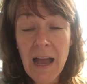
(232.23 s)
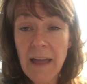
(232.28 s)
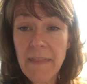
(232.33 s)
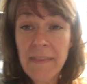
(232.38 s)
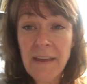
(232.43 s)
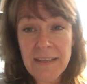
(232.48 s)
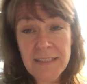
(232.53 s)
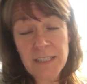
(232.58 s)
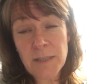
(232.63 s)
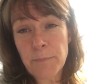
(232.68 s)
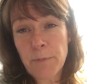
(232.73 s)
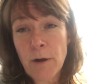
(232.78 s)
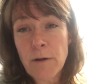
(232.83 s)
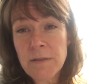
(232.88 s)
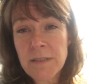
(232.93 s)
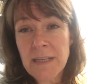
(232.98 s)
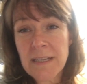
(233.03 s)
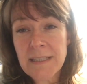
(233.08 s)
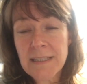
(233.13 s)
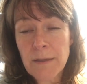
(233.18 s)
And that's the
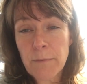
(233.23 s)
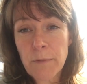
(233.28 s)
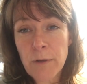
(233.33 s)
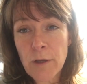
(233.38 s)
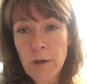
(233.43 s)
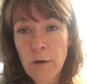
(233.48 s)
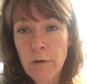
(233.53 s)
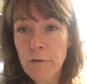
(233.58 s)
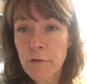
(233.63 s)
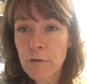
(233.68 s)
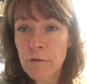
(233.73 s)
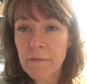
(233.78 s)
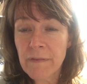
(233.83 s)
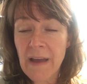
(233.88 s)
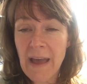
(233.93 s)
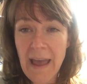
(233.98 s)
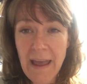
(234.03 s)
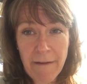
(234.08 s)
process that we go through for